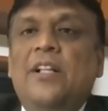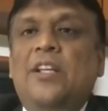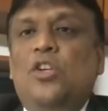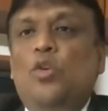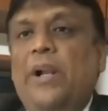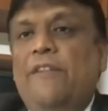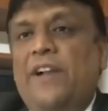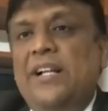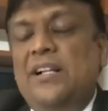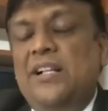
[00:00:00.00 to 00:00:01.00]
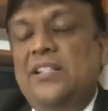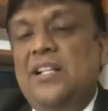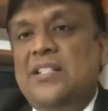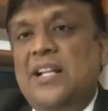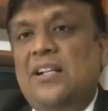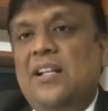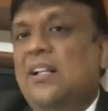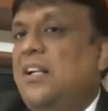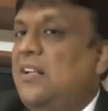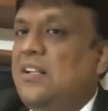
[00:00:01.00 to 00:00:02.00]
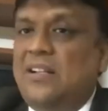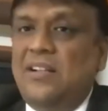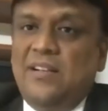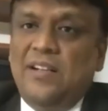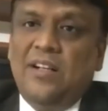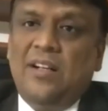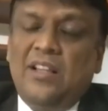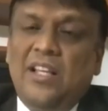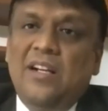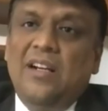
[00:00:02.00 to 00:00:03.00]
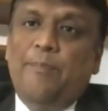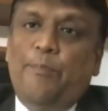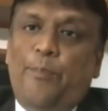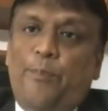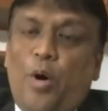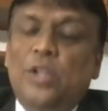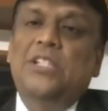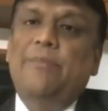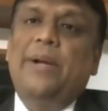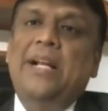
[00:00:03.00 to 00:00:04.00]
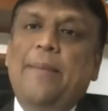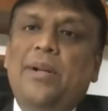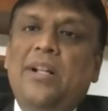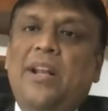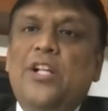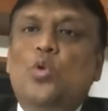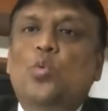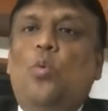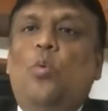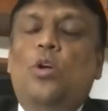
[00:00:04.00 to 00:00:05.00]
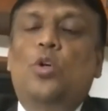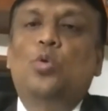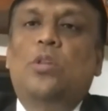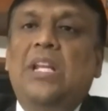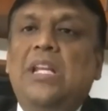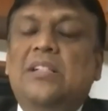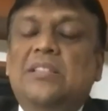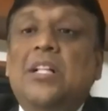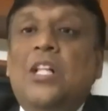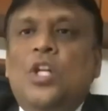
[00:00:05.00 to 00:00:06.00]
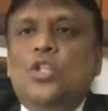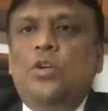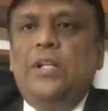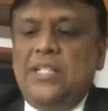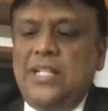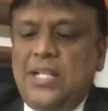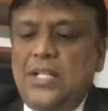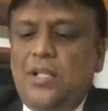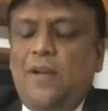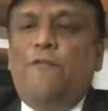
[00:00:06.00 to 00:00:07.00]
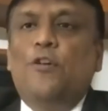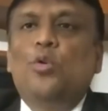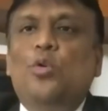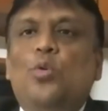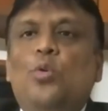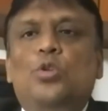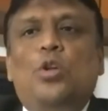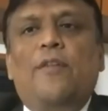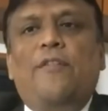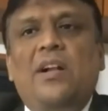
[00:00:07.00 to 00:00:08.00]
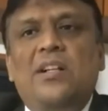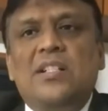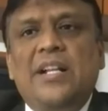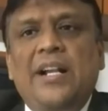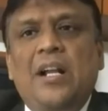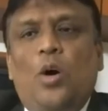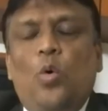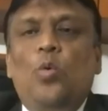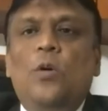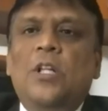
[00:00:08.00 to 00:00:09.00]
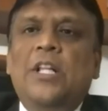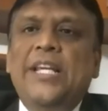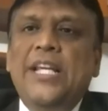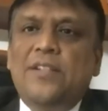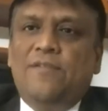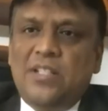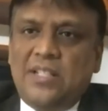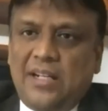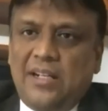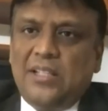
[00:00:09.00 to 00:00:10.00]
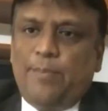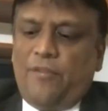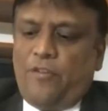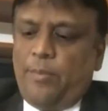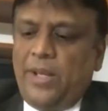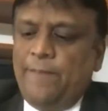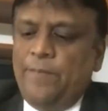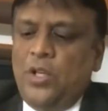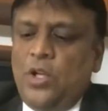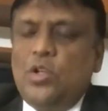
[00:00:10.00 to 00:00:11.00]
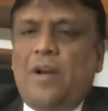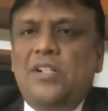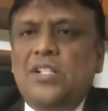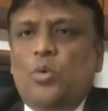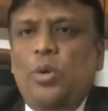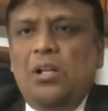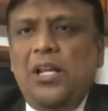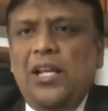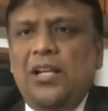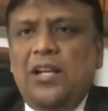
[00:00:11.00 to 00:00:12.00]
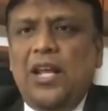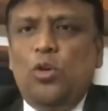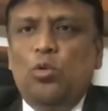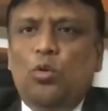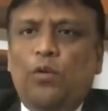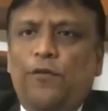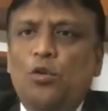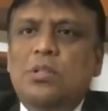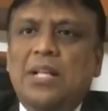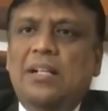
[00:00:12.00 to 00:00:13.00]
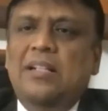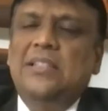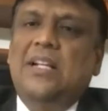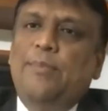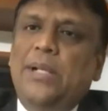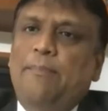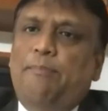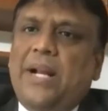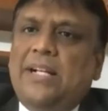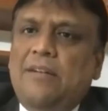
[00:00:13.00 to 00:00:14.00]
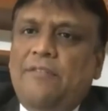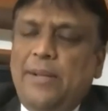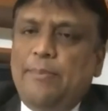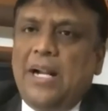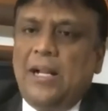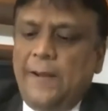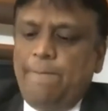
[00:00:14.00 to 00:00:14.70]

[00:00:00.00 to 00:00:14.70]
You might find that he's in a sector that uh, you know nothing positive might happen in the next two or uh, two three years so it is essential for you to sort of understand how each of these sectors are performing so i will just quickly take you through a few sectors that have been impacted very badly